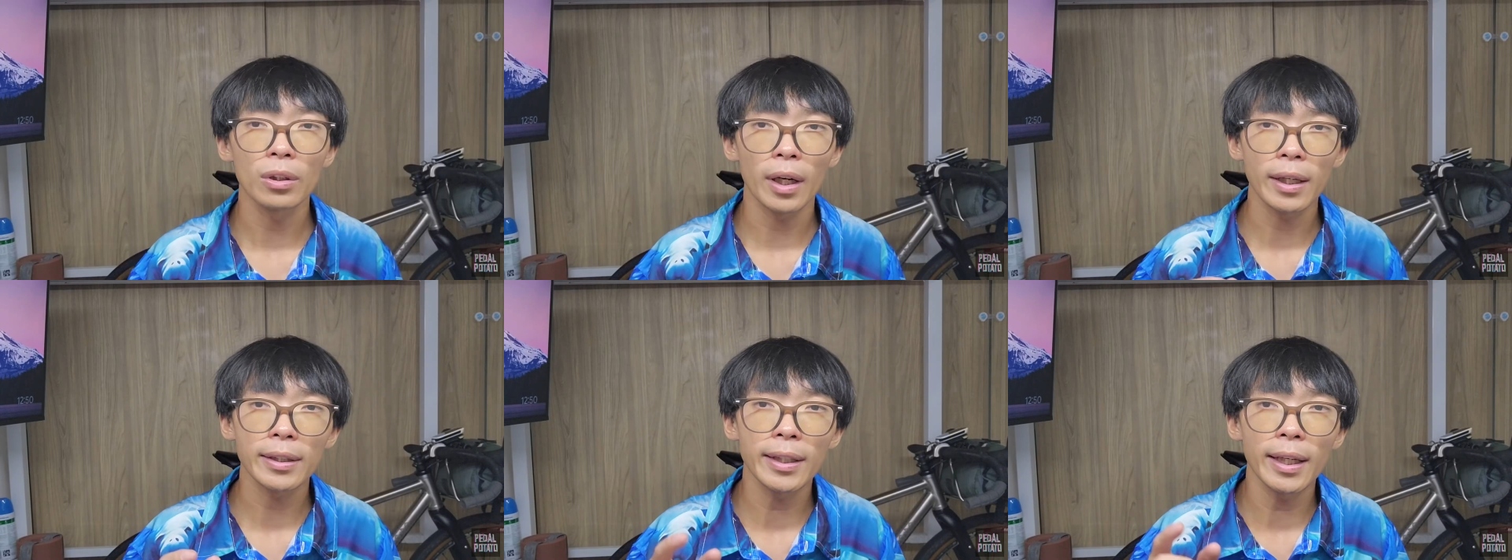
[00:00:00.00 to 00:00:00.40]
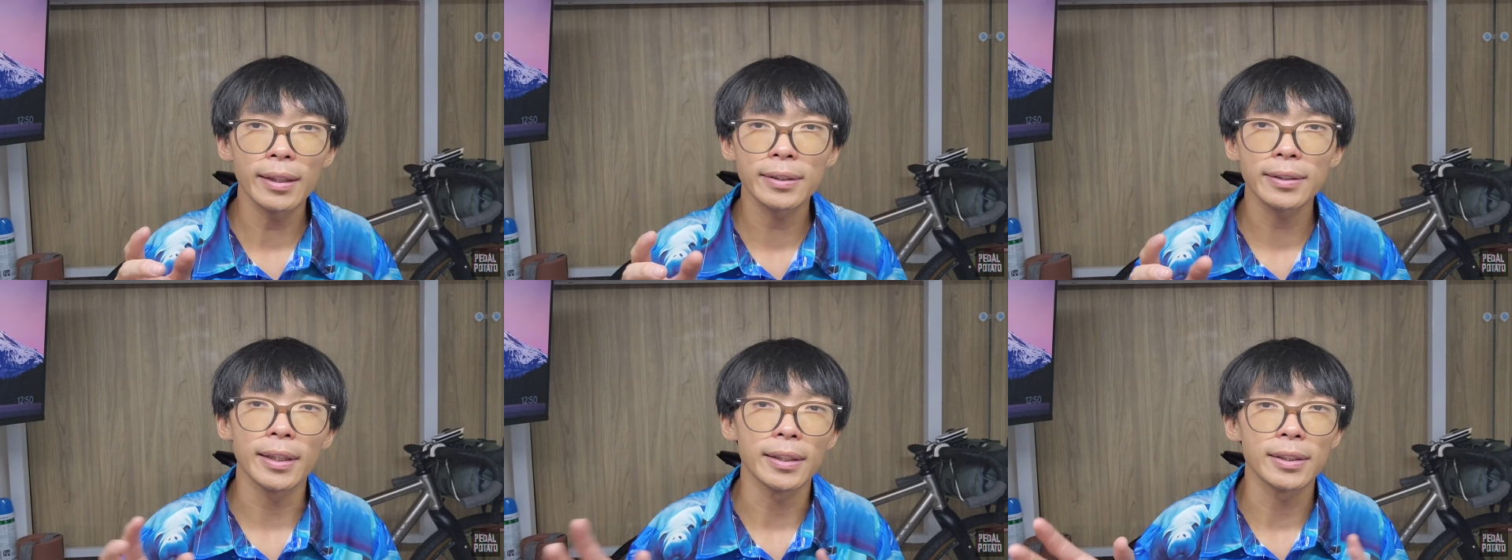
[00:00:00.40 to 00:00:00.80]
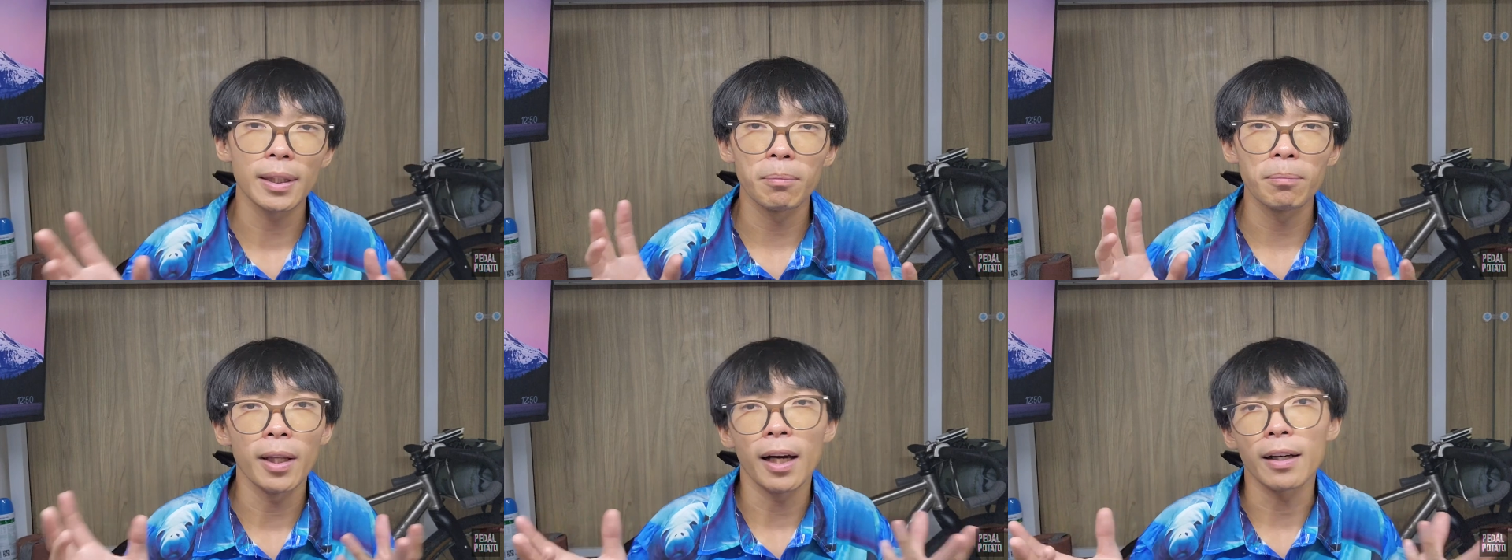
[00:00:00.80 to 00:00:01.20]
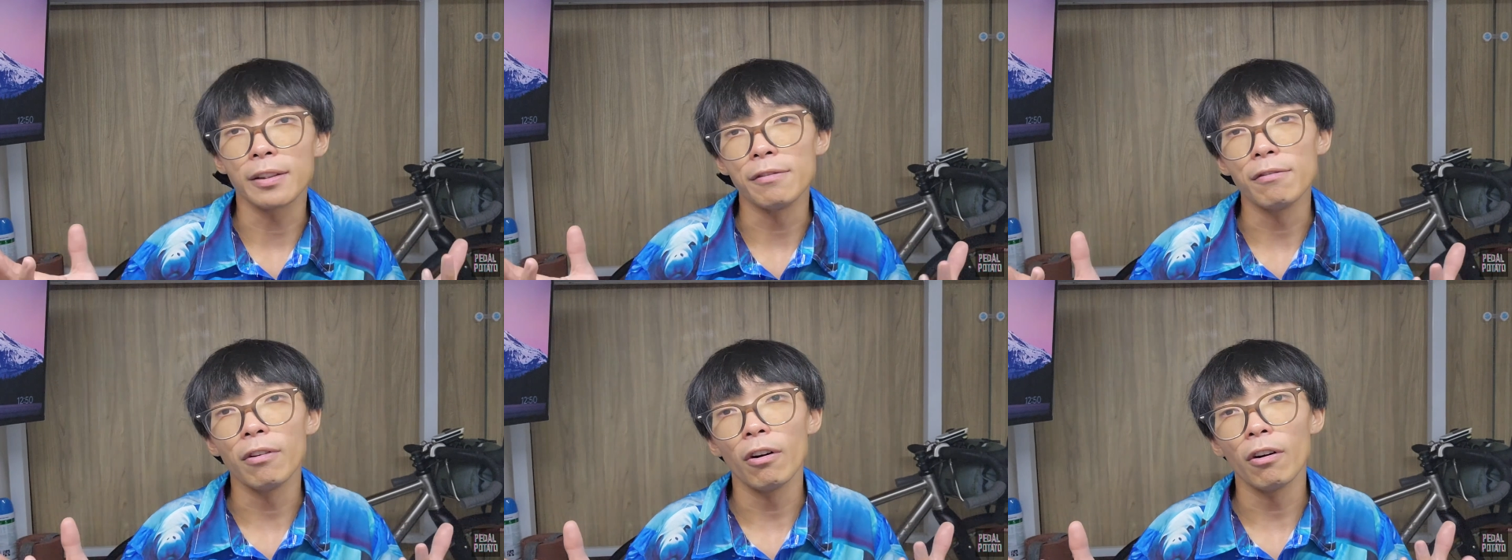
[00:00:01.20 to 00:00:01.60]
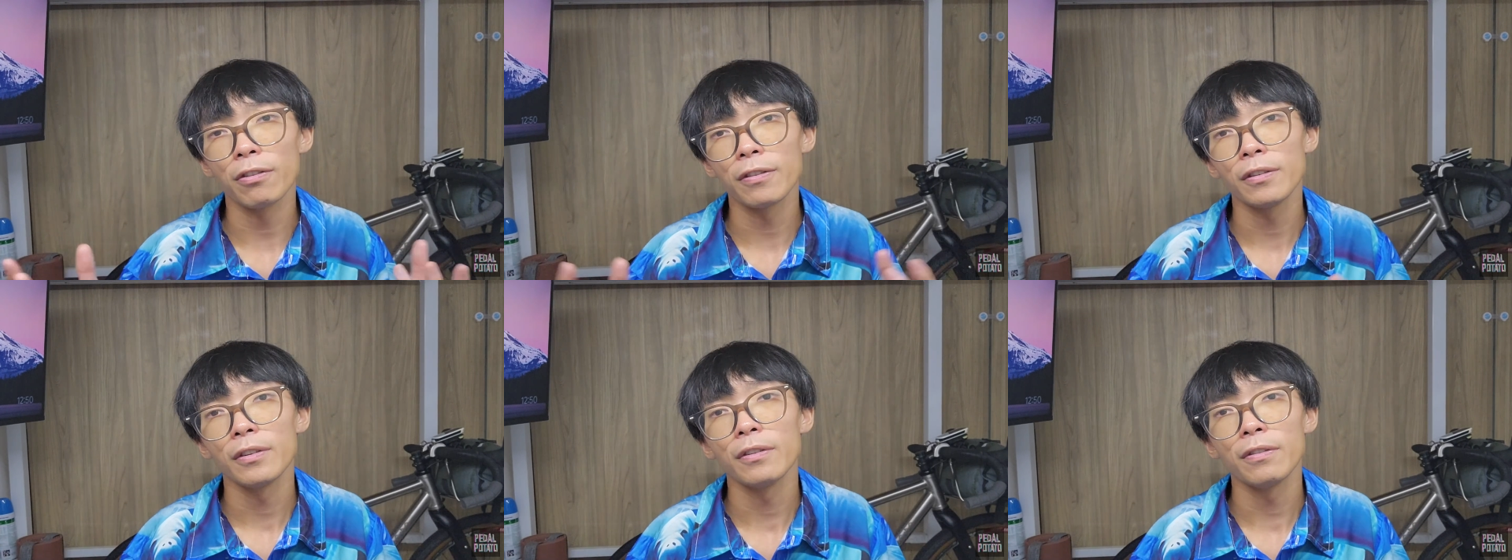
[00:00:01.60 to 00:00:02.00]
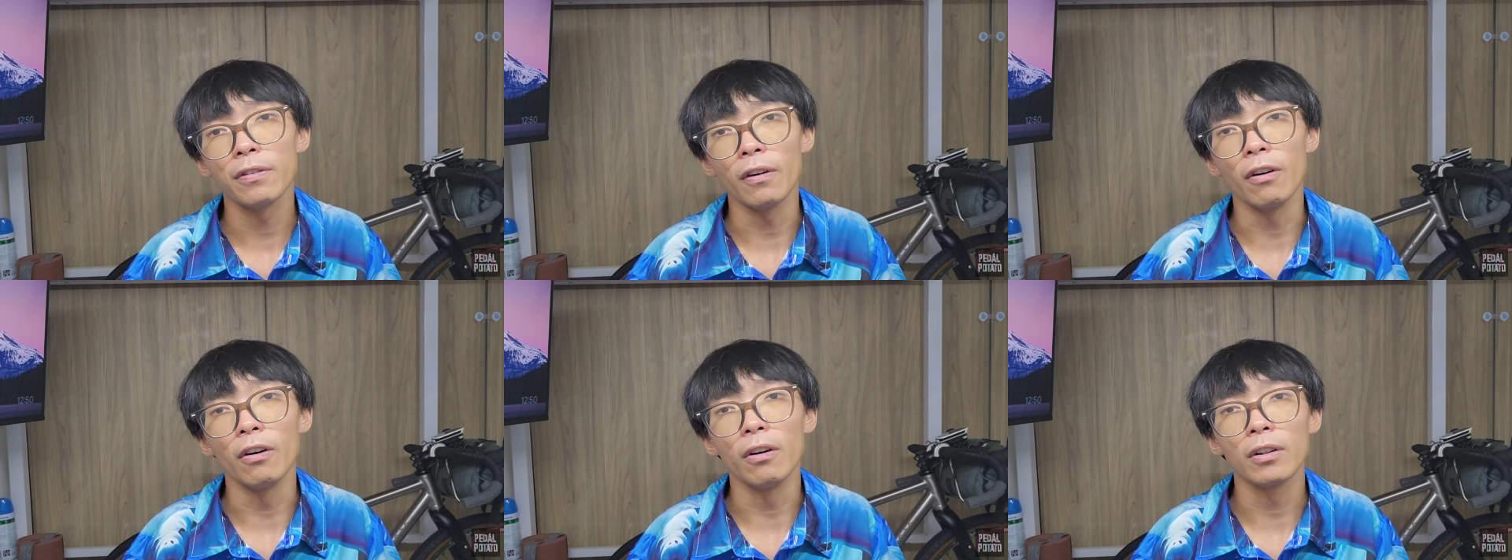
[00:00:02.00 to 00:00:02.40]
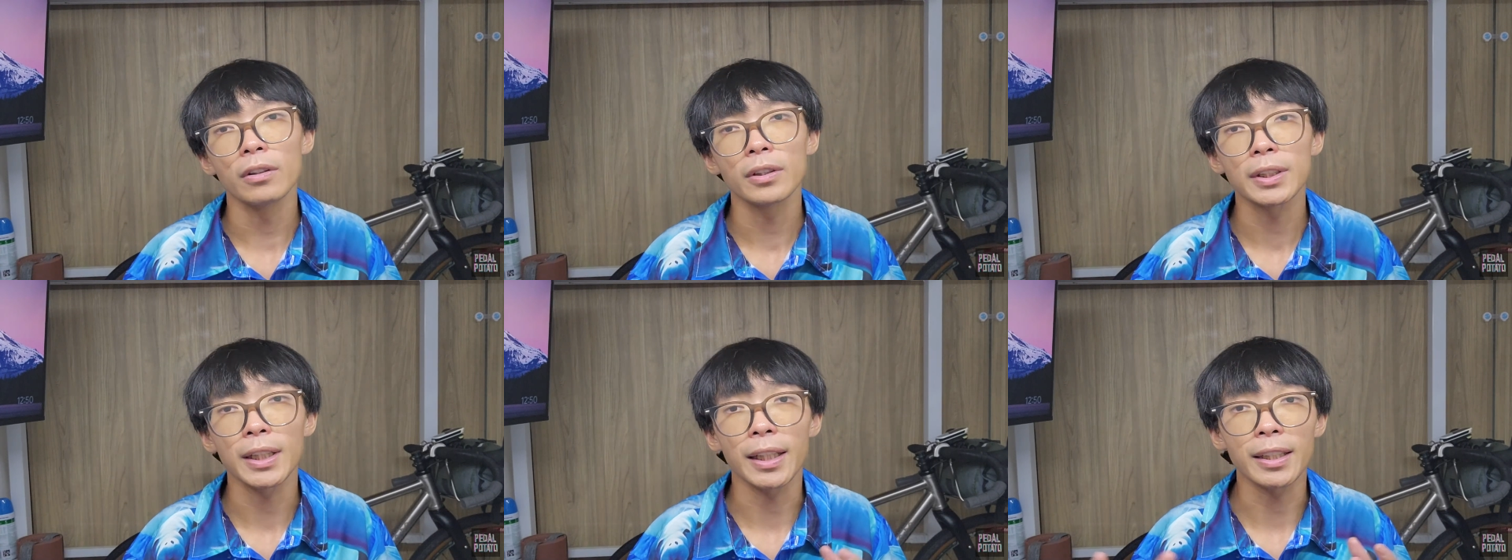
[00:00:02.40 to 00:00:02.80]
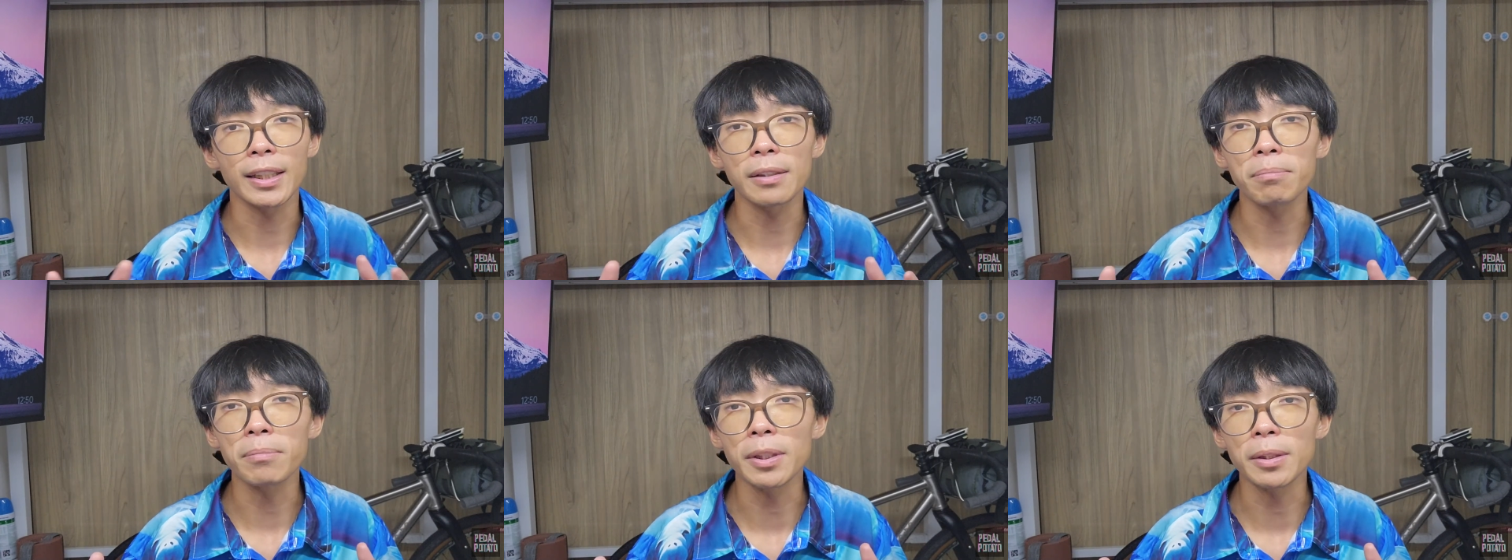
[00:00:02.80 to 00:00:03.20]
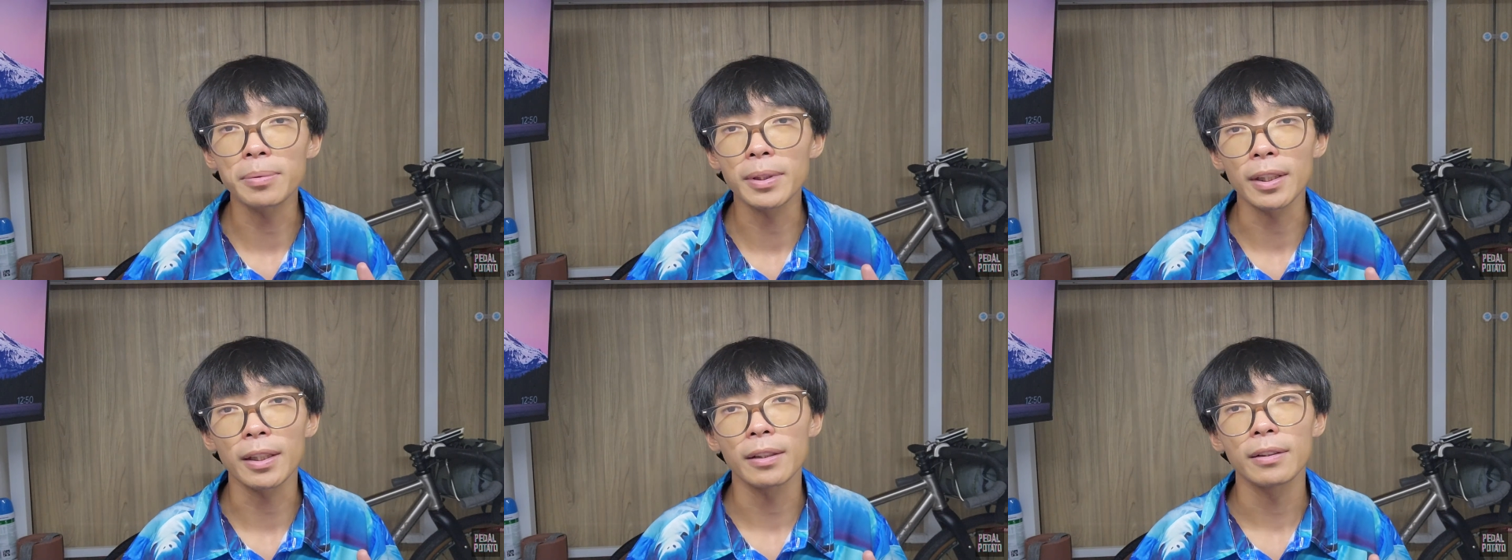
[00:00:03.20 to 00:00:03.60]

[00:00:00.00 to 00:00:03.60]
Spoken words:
I guess there's some luck involved for cycling beeps.